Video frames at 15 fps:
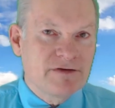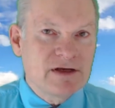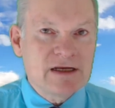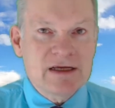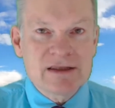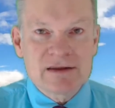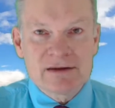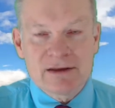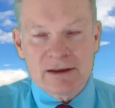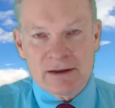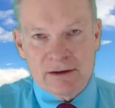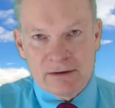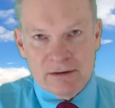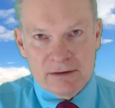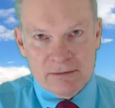feeding
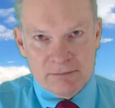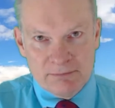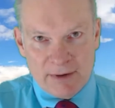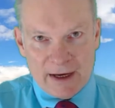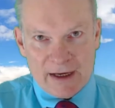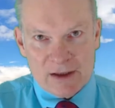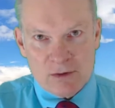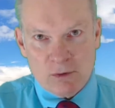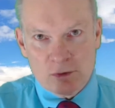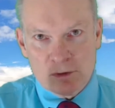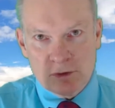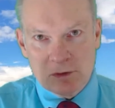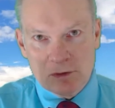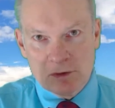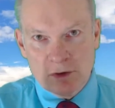the bad or the
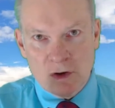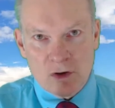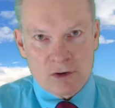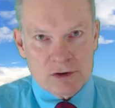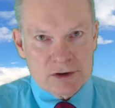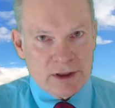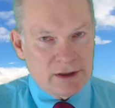good dog,